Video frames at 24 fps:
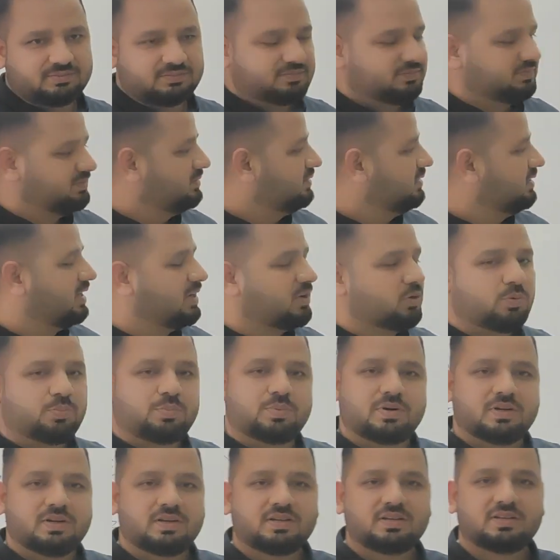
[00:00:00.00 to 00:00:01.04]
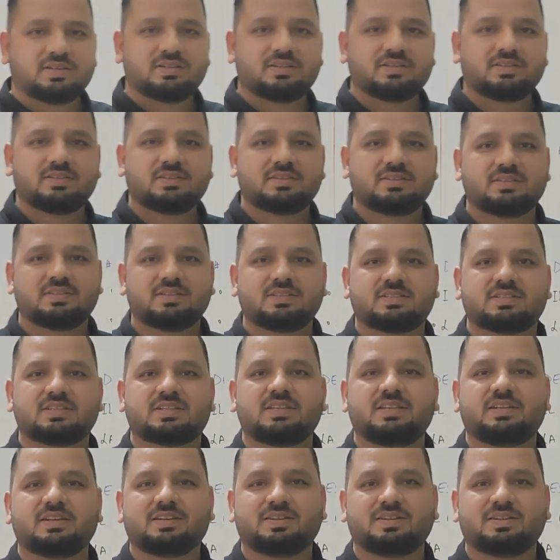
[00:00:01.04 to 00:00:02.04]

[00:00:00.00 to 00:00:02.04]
I hope this is clear.